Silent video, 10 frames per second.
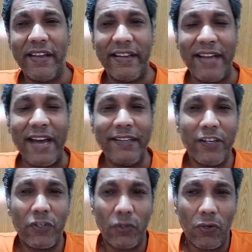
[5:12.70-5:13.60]

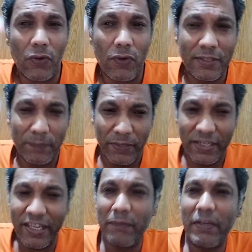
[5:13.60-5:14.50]
Iranian drones
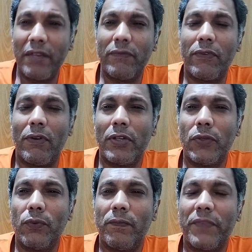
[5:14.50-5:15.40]
became involved
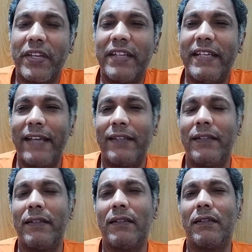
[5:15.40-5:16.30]
too.
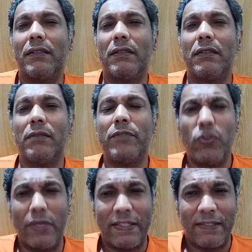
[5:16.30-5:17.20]
Then
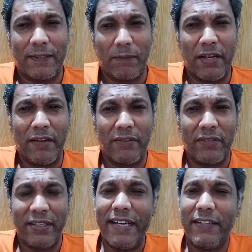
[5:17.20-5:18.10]
US
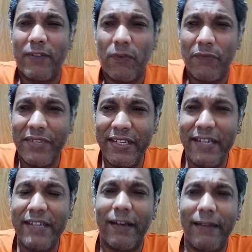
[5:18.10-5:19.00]
military
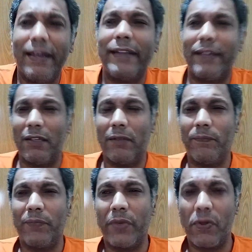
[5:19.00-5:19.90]
intervened a little
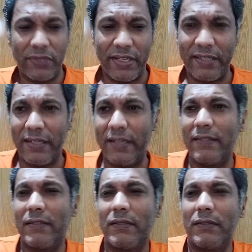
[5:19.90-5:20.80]
because it
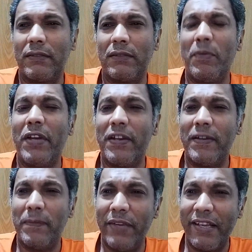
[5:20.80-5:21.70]
has a
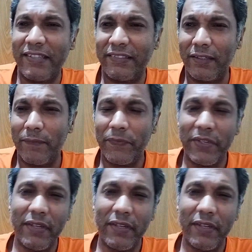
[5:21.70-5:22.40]
military base there.